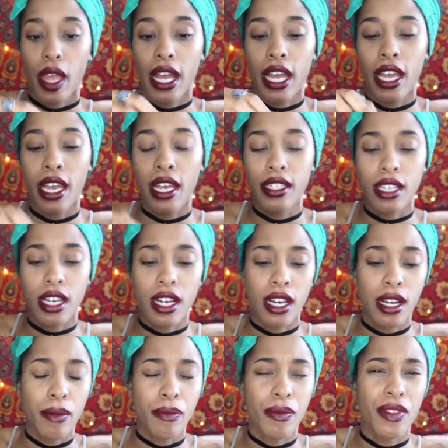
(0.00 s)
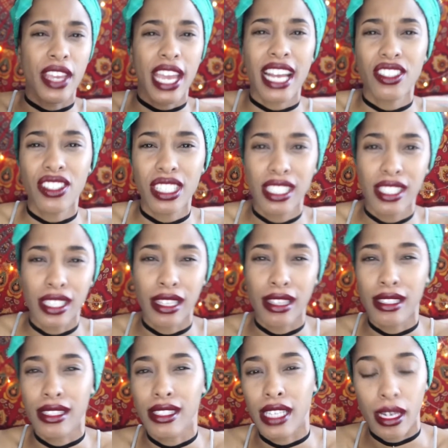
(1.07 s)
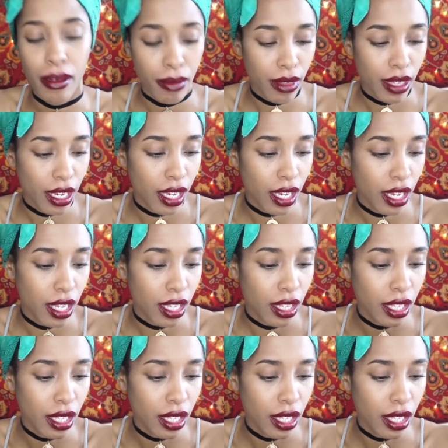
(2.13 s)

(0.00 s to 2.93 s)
And they actually sent the same thing,